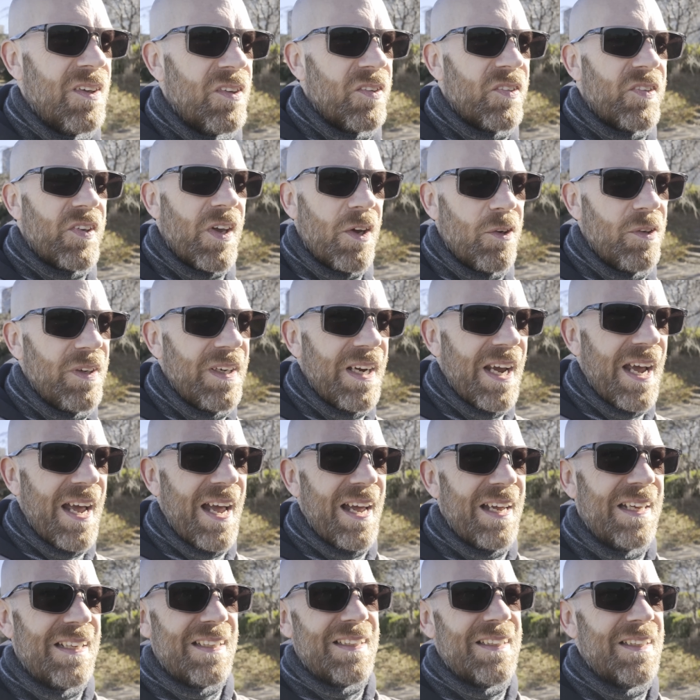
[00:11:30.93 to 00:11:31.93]
So
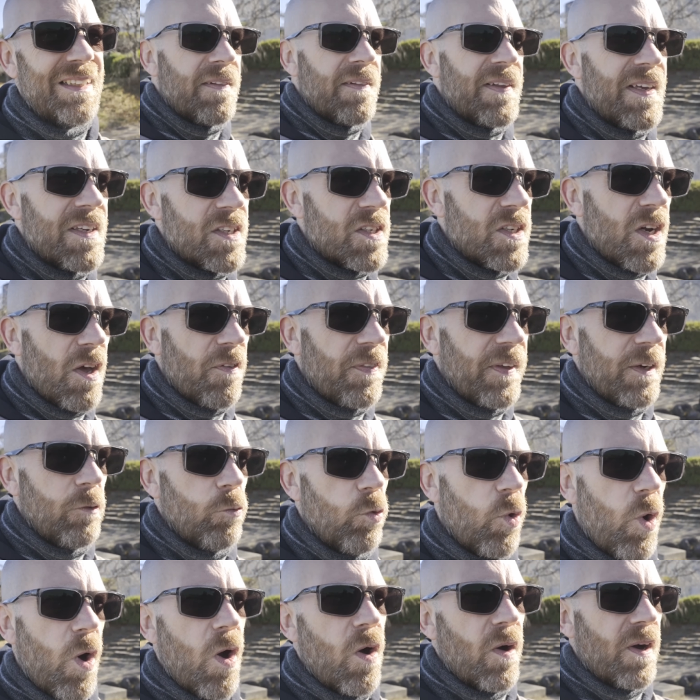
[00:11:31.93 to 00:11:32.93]
yeah, there's nothing
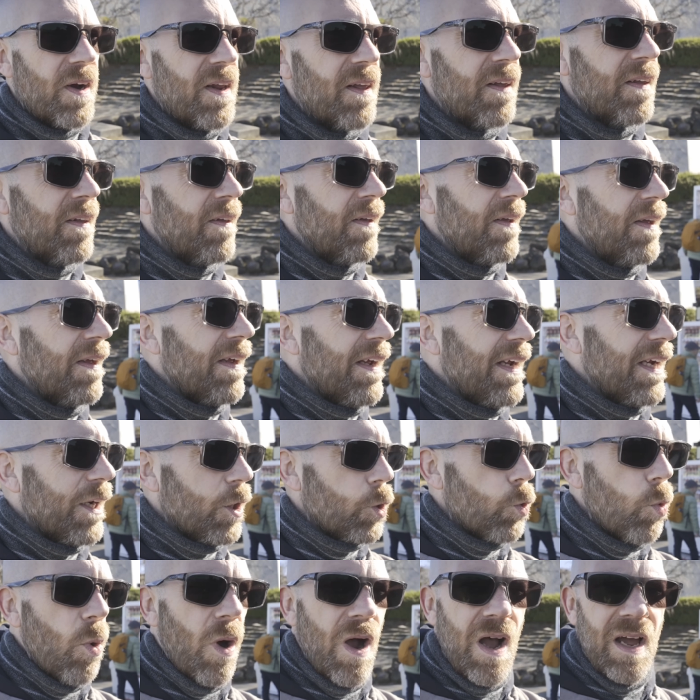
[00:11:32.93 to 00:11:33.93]
wrong in
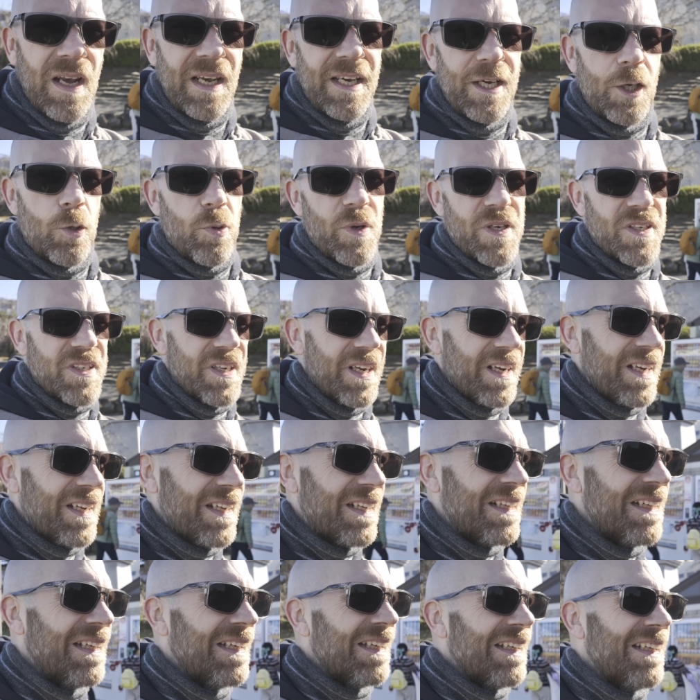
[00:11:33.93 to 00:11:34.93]
quietly quitting,
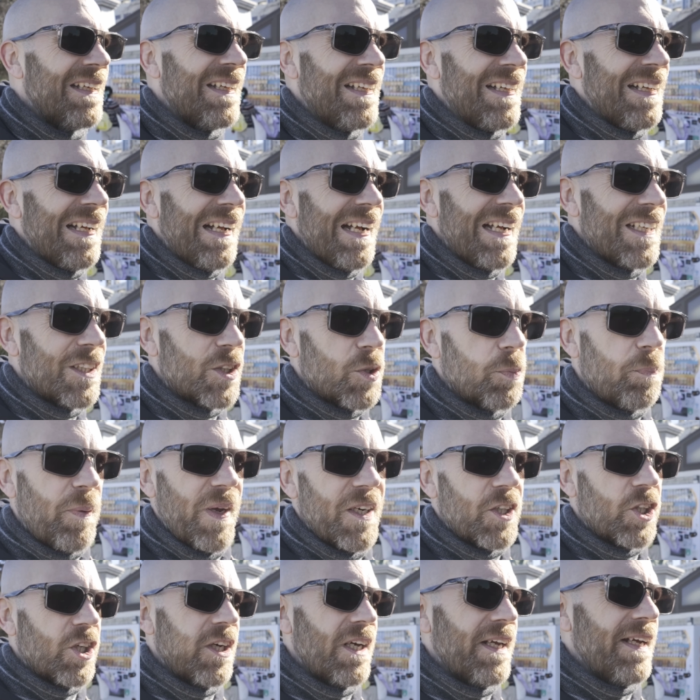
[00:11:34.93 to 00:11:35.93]

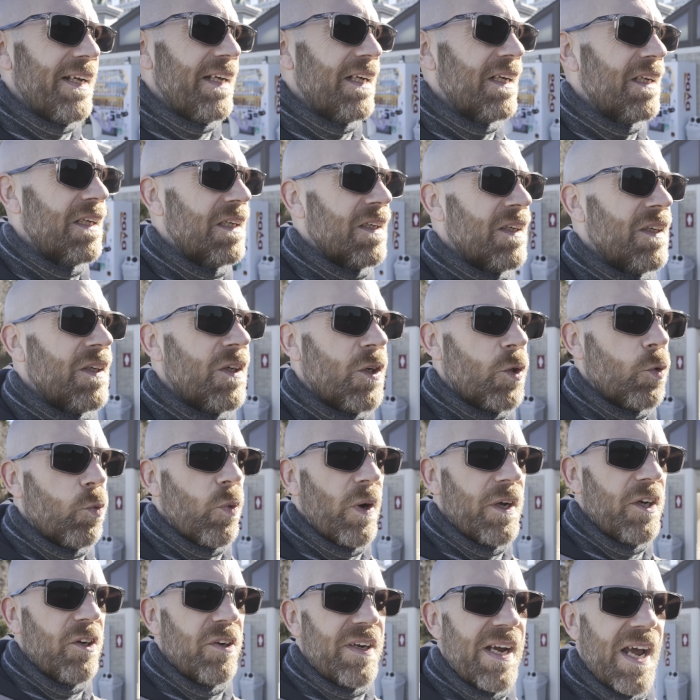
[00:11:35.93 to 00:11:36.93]
especially
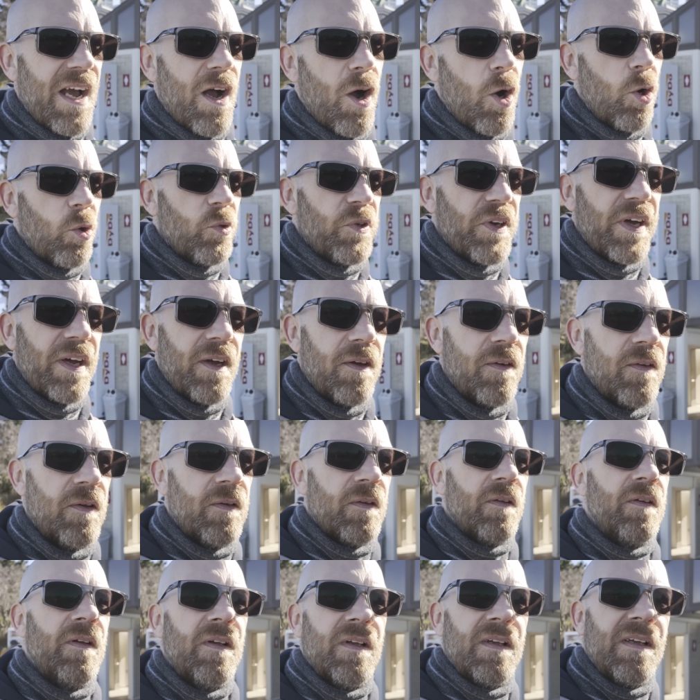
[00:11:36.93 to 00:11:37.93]
when you get older
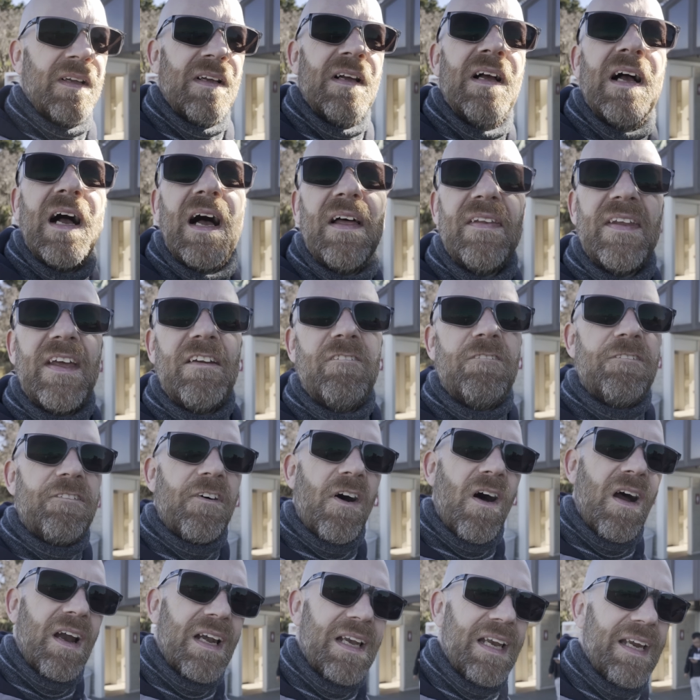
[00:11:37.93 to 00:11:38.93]
and then
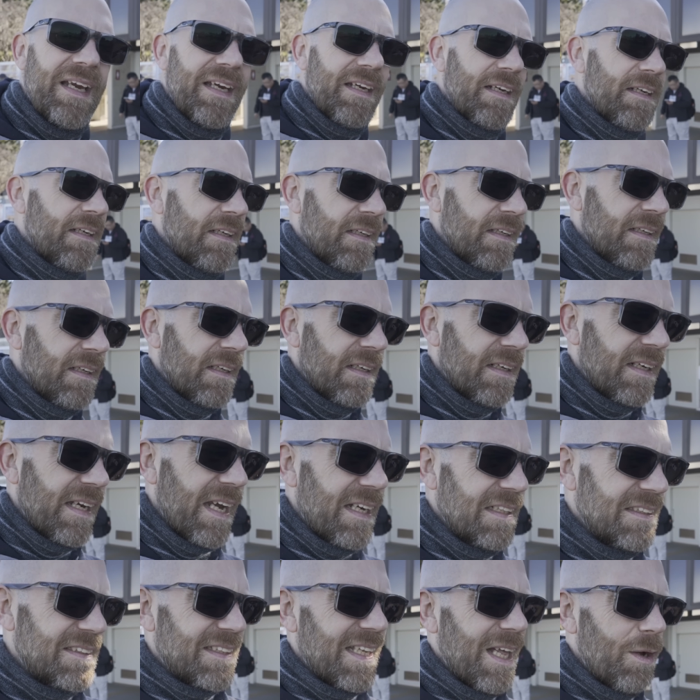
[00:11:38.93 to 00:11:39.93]
finally
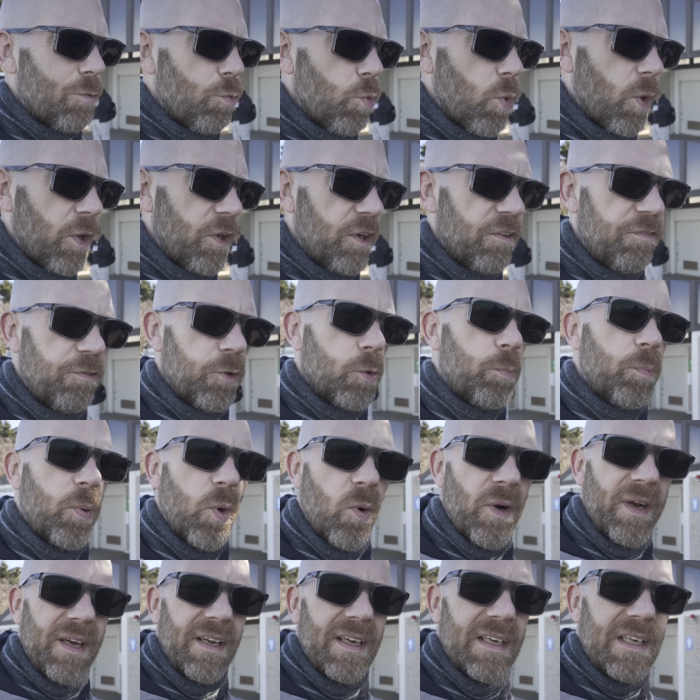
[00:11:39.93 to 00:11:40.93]
getting to that wonderful
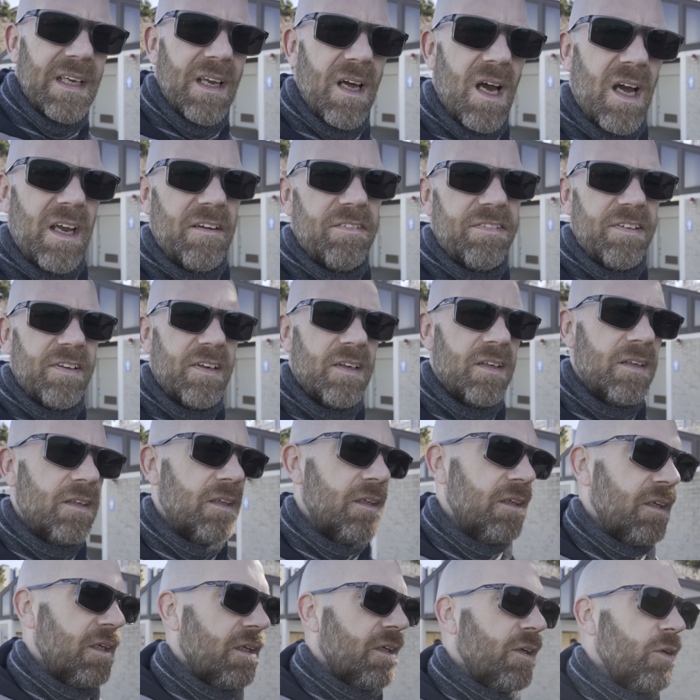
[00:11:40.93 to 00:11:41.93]
point in life
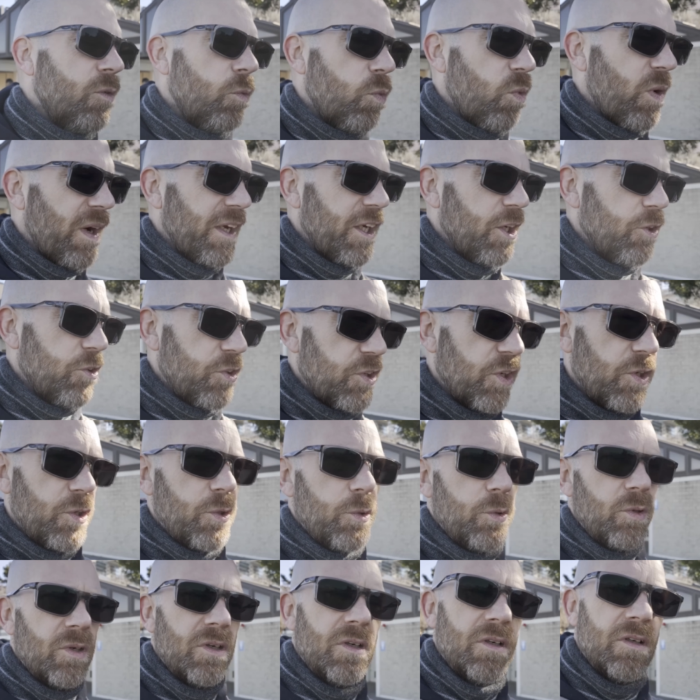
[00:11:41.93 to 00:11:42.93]
where you
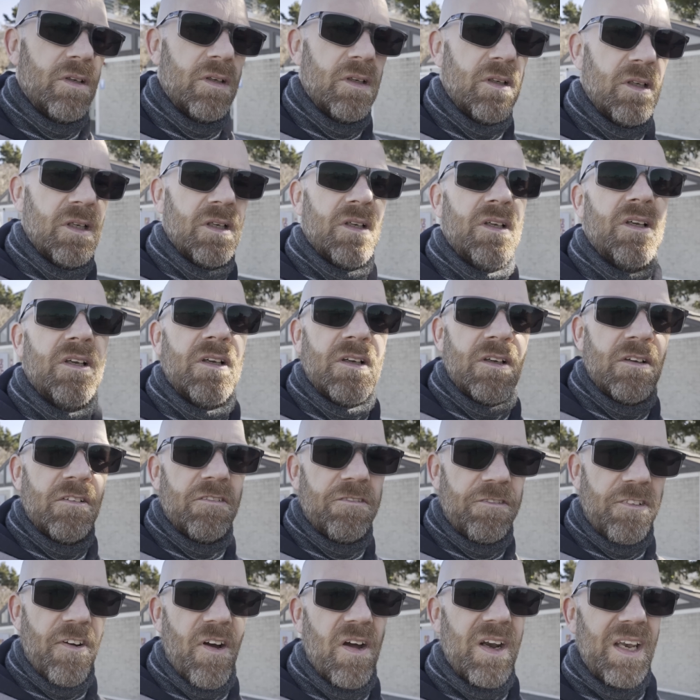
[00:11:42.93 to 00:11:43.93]
do
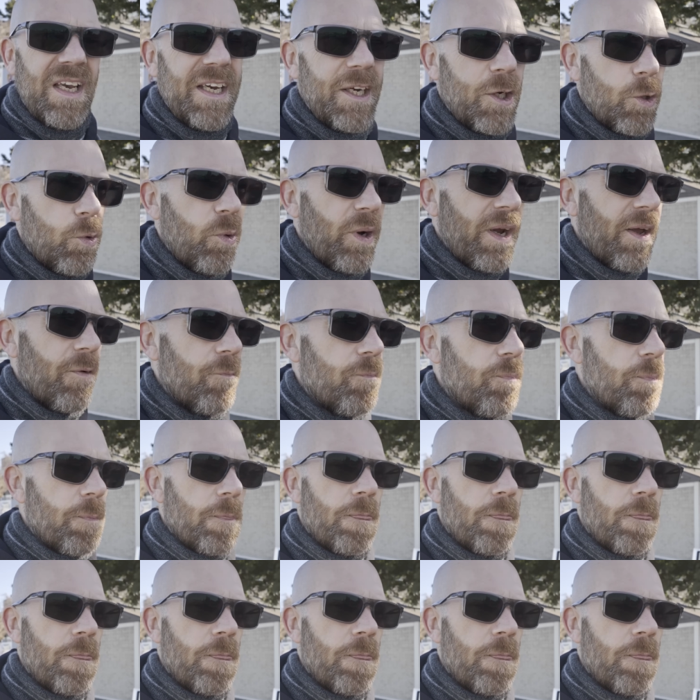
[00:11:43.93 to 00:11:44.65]
finally quit.